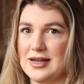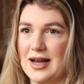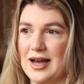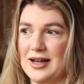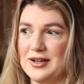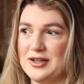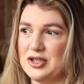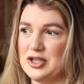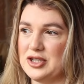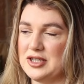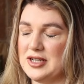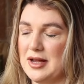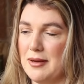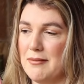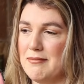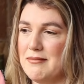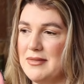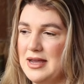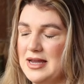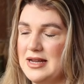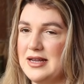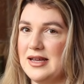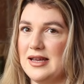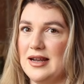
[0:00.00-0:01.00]
and just
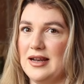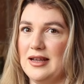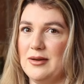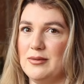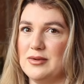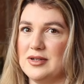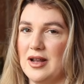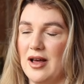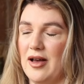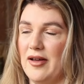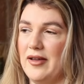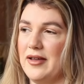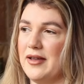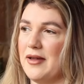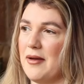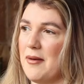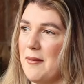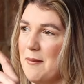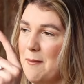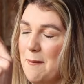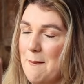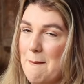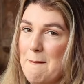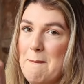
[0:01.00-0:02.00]
immediately was like,
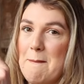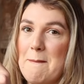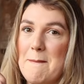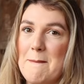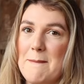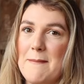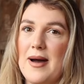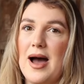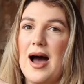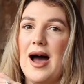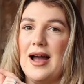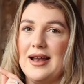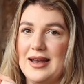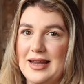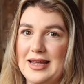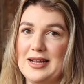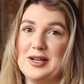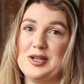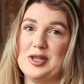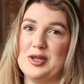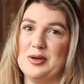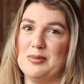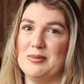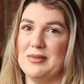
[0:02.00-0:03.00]
I
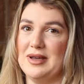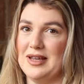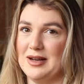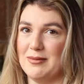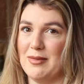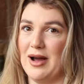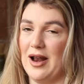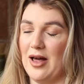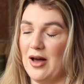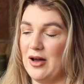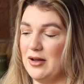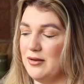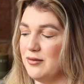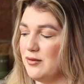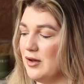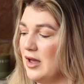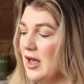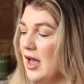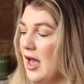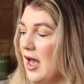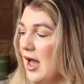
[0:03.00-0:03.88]
need them in my life.